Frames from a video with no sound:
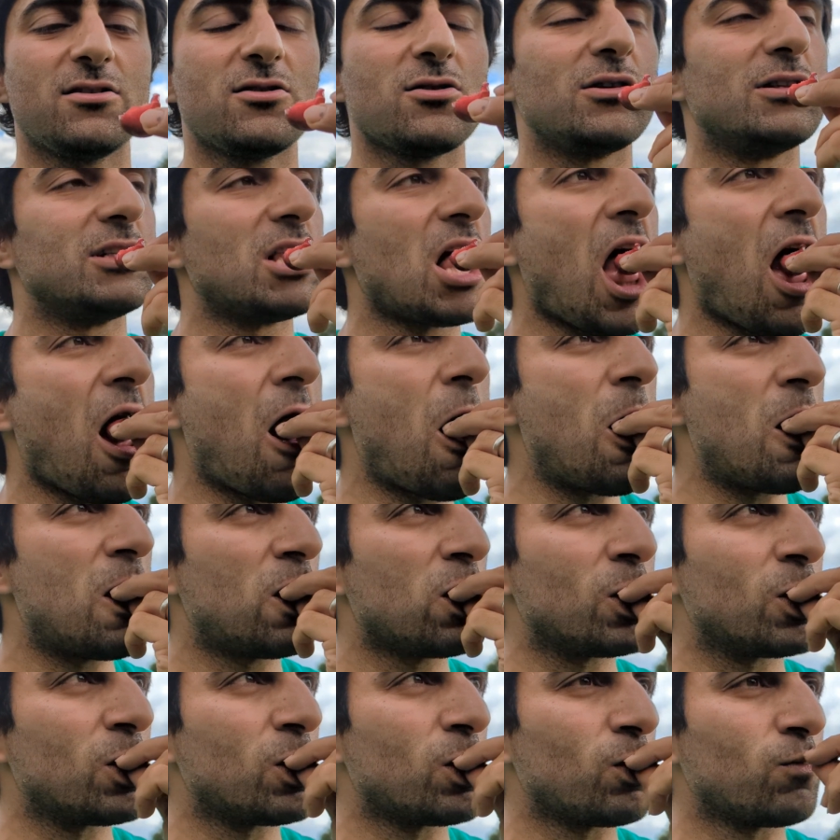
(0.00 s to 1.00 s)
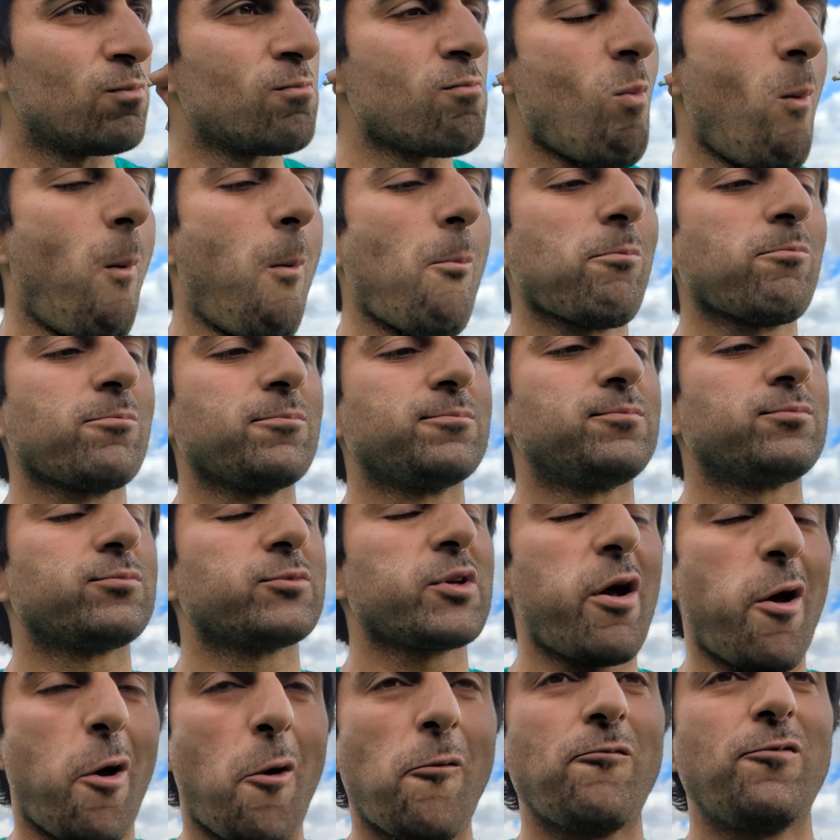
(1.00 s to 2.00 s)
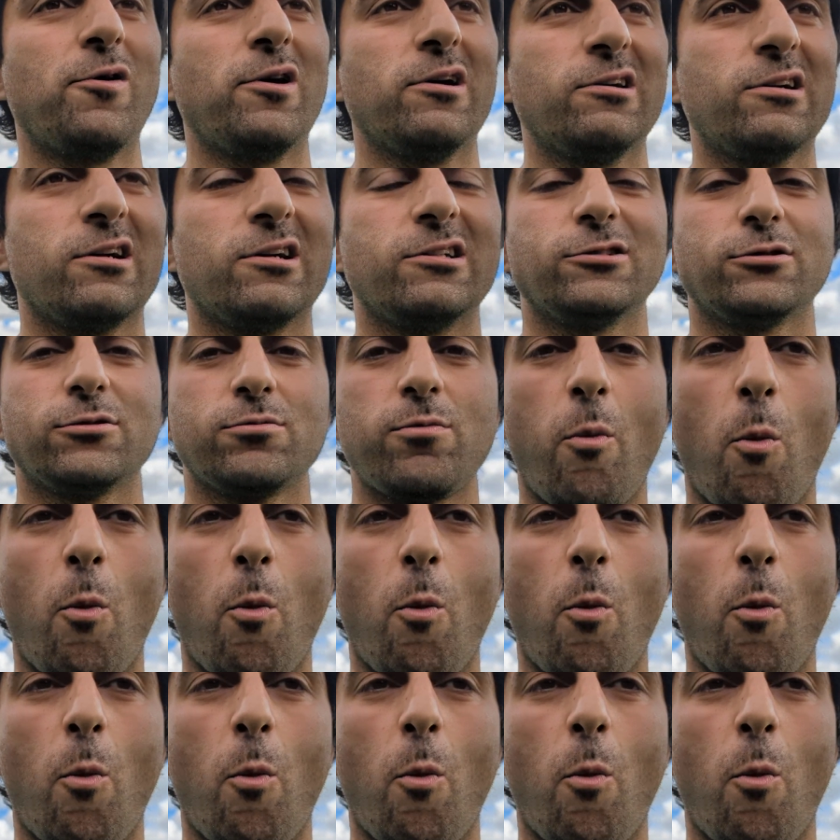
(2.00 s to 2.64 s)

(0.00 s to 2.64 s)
all. Yeah, very nice.